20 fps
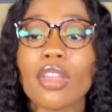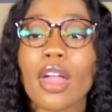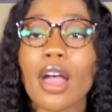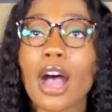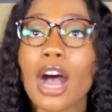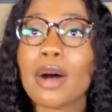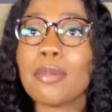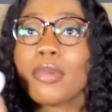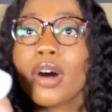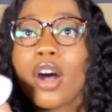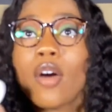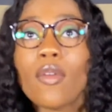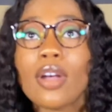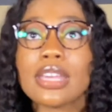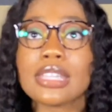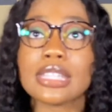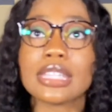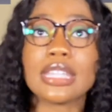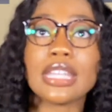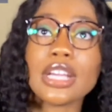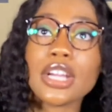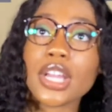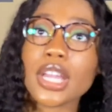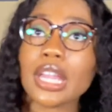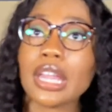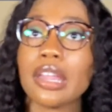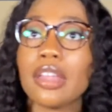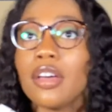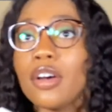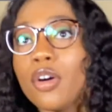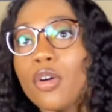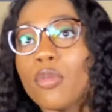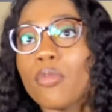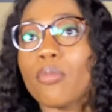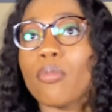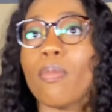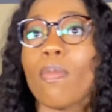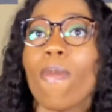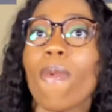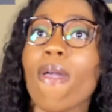I'm always there to help.
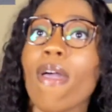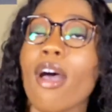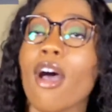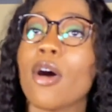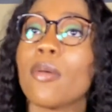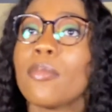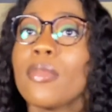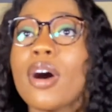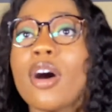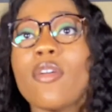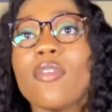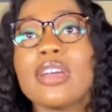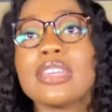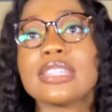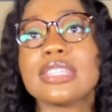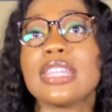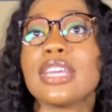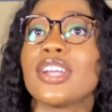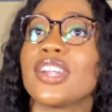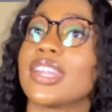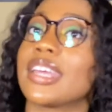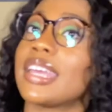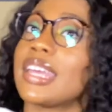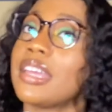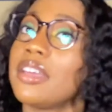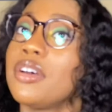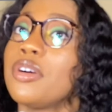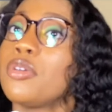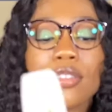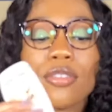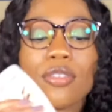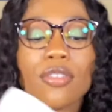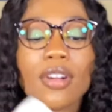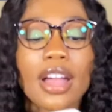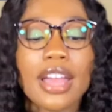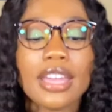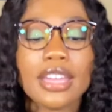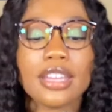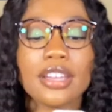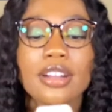I'm always there to help.
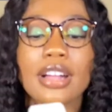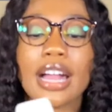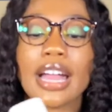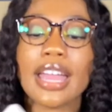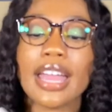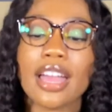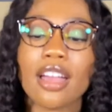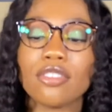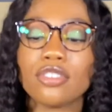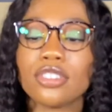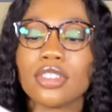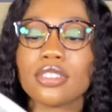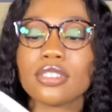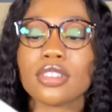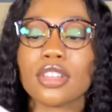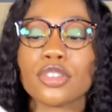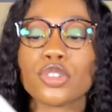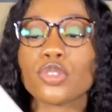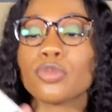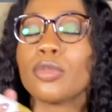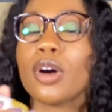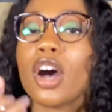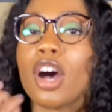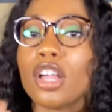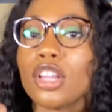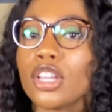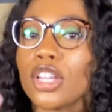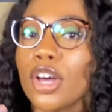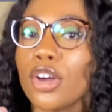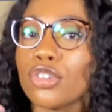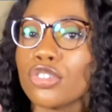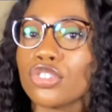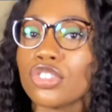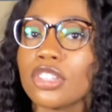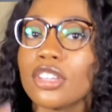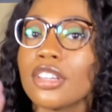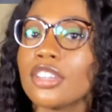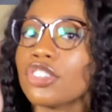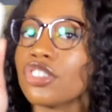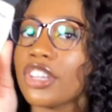Right here, I have just a small
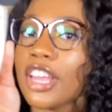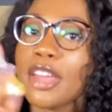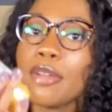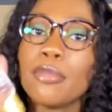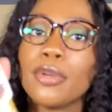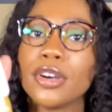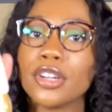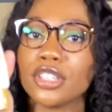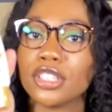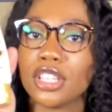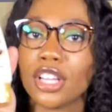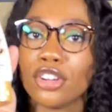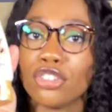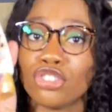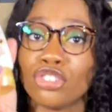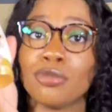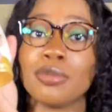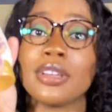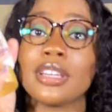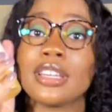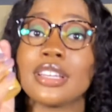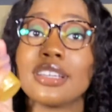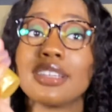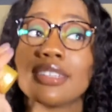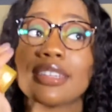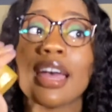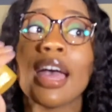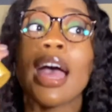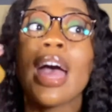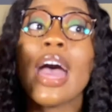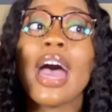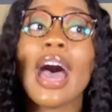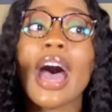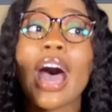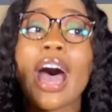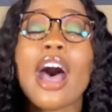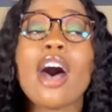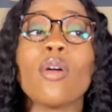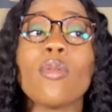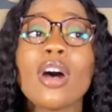lotion, a shea butter lotion, because
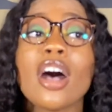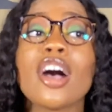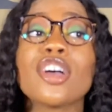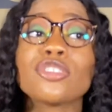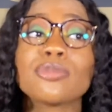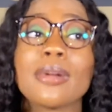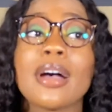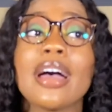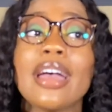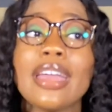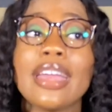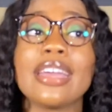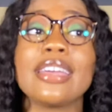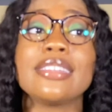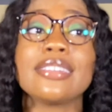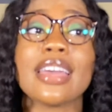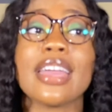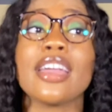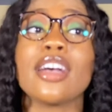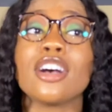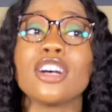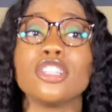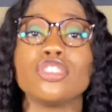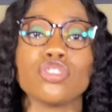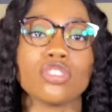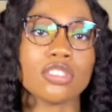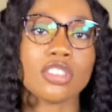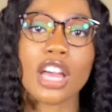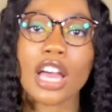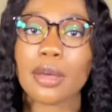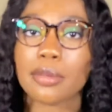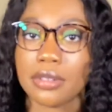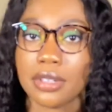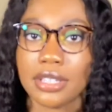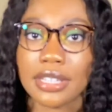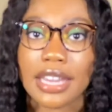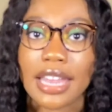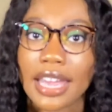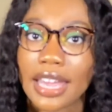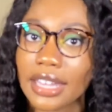I wash my hands 100 times
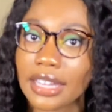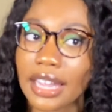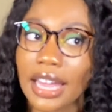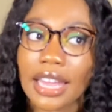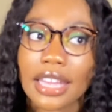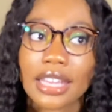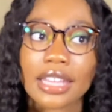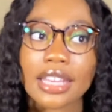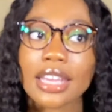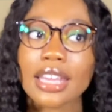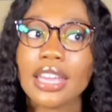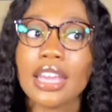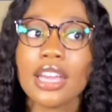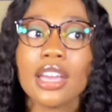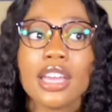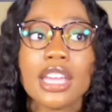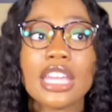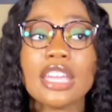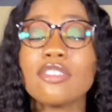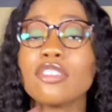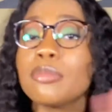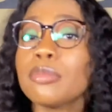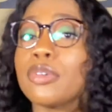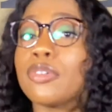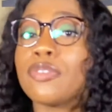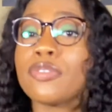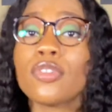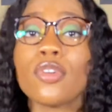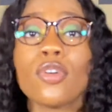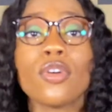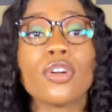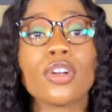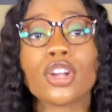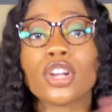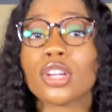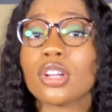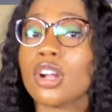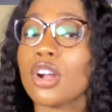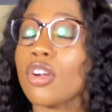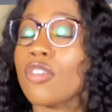a day. Like, even before
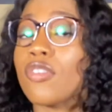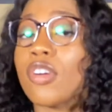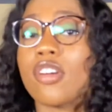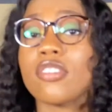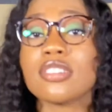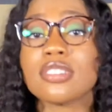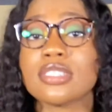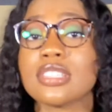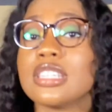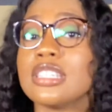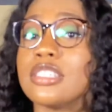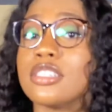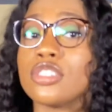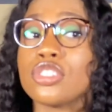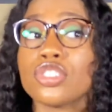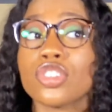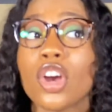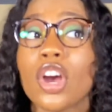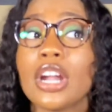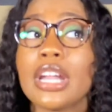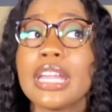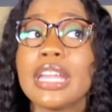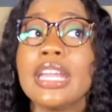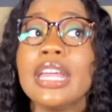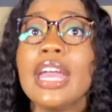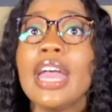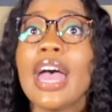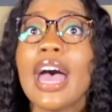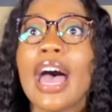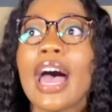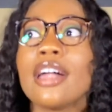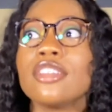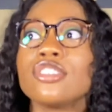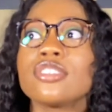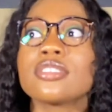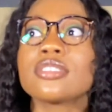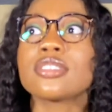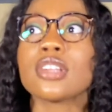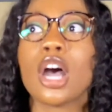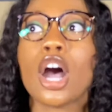Corona season started, I
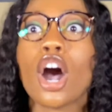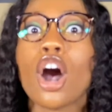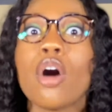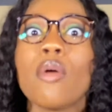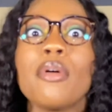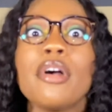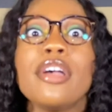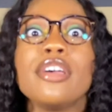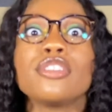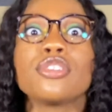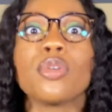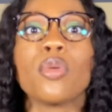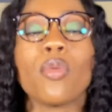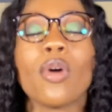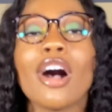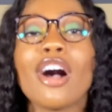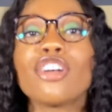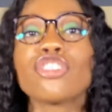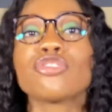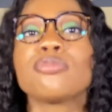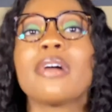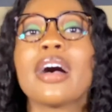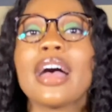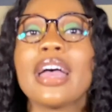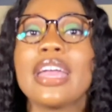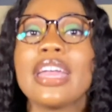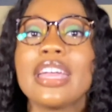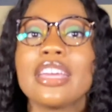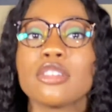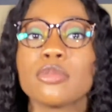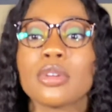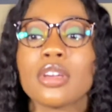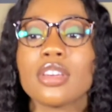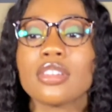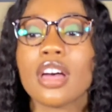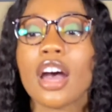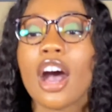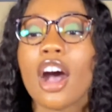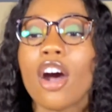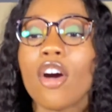just always wash my hands because
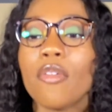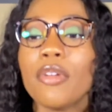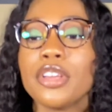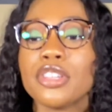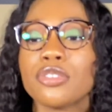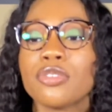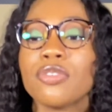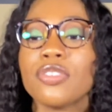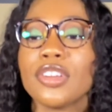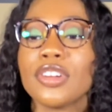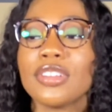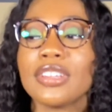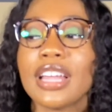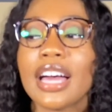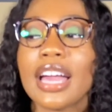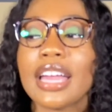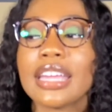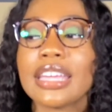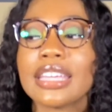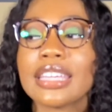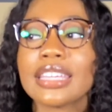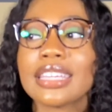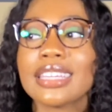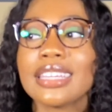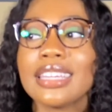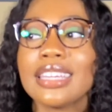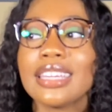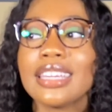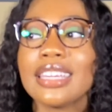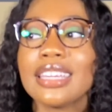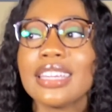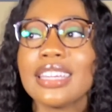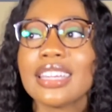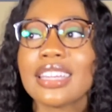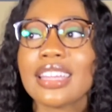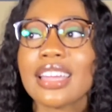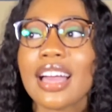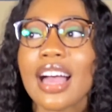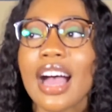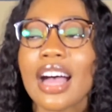I always feel like
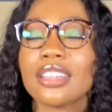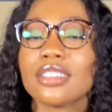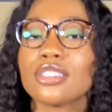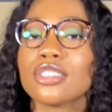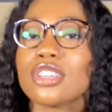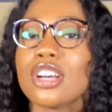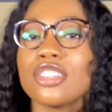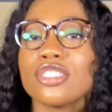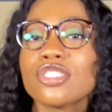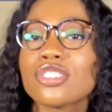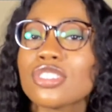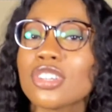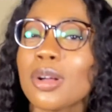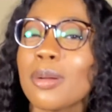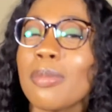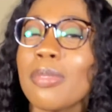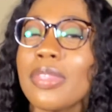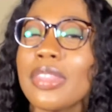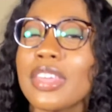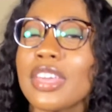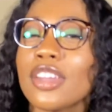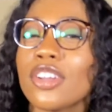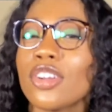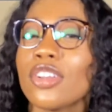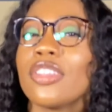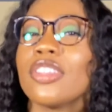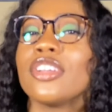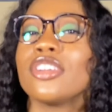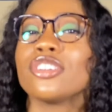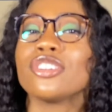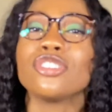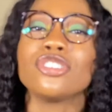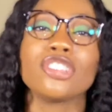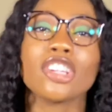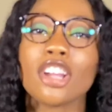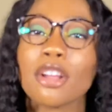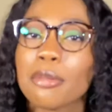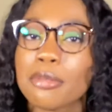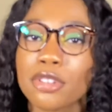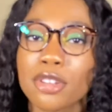I touch something or there's
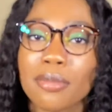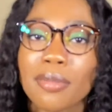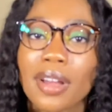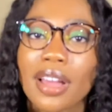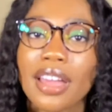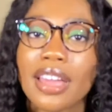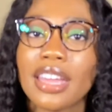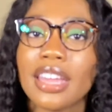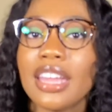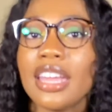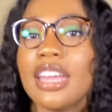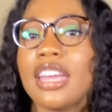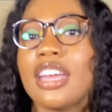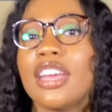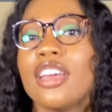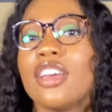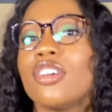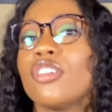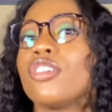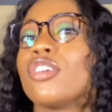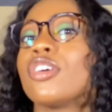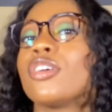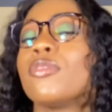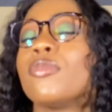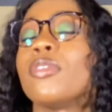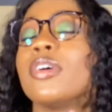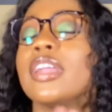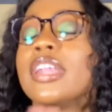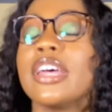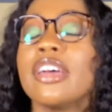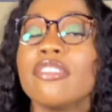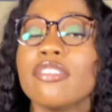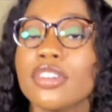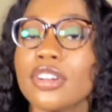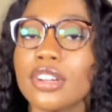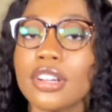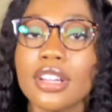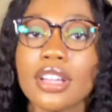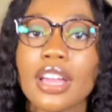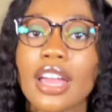germs on my hand or whatever.
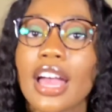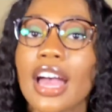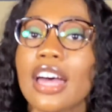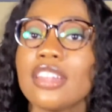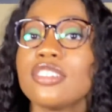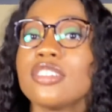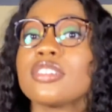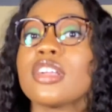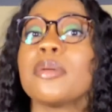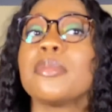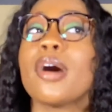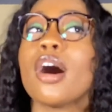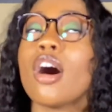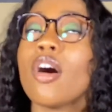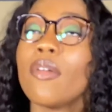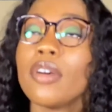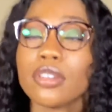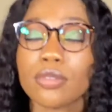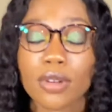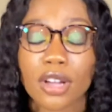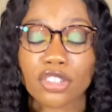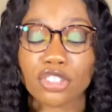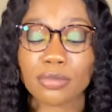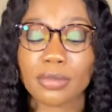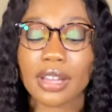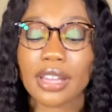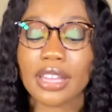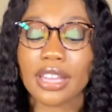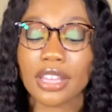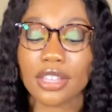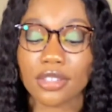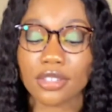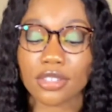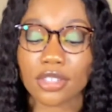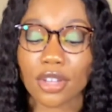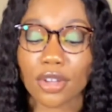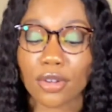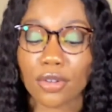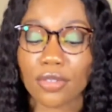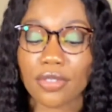I'm always washing my hands.
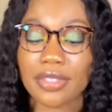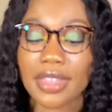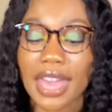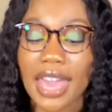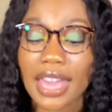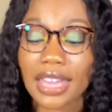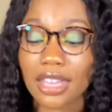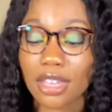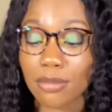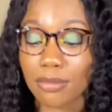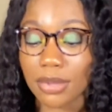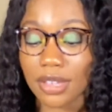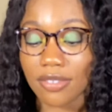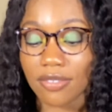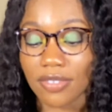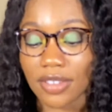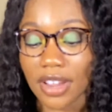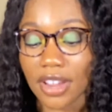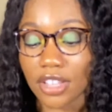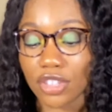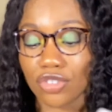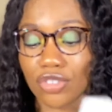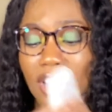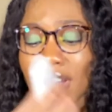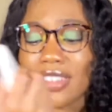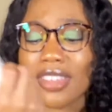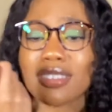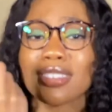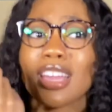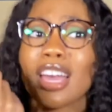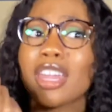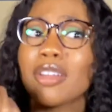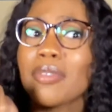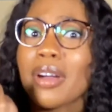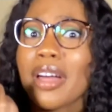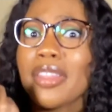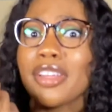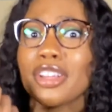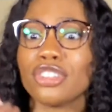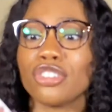So that can be very dry. That's kind of
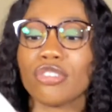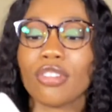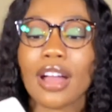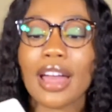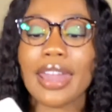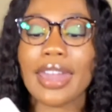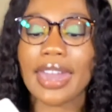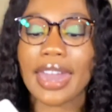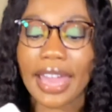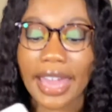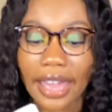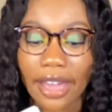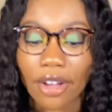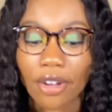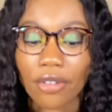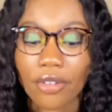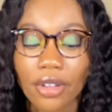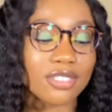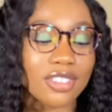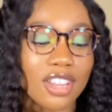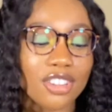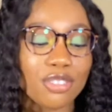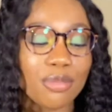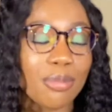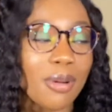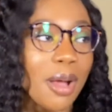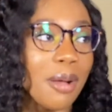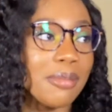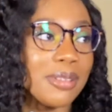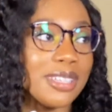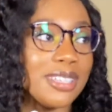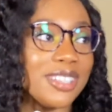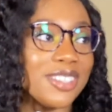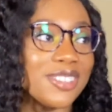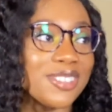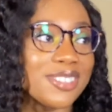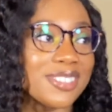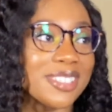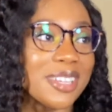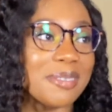why they're dry now. I should probably
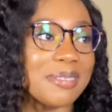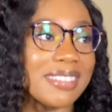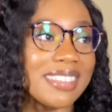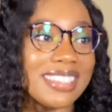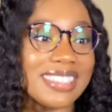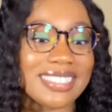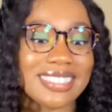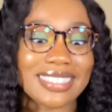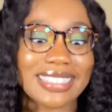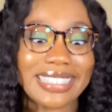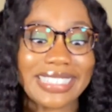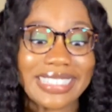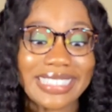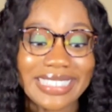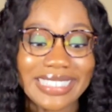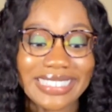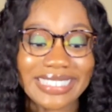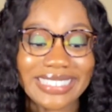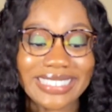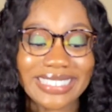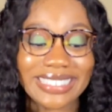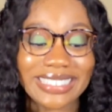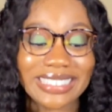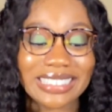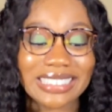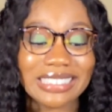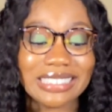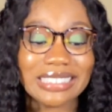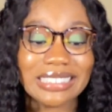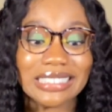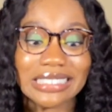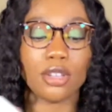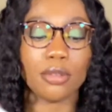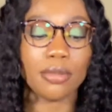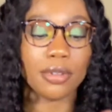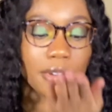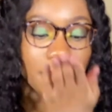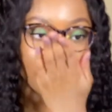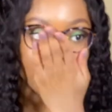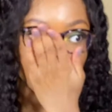use some of this now. A little
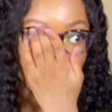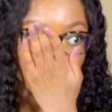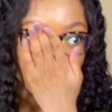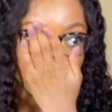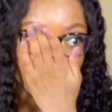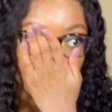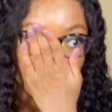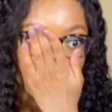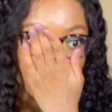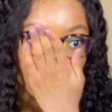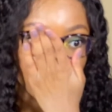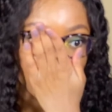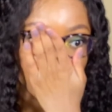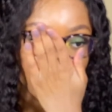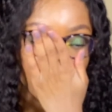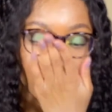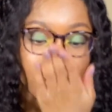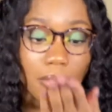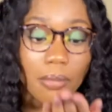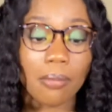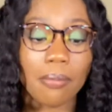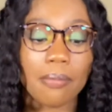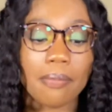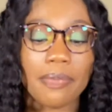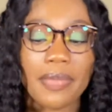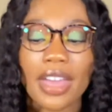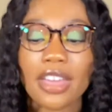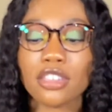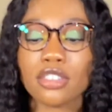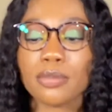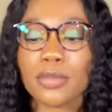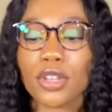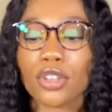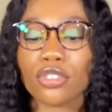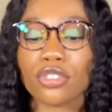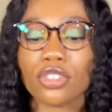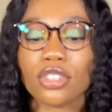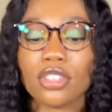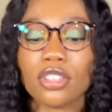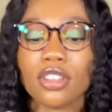bit of, that
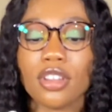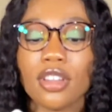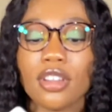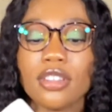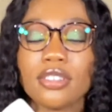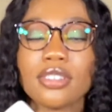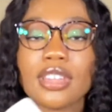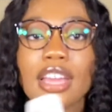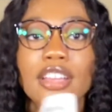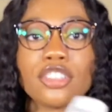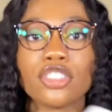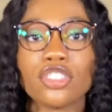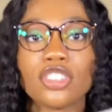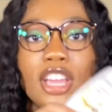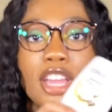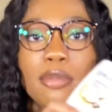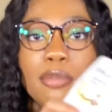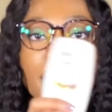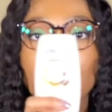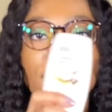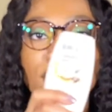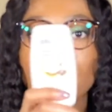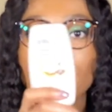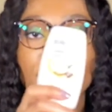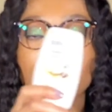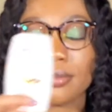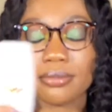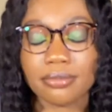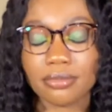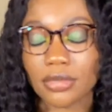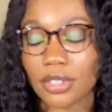smells good. It's like shea butter.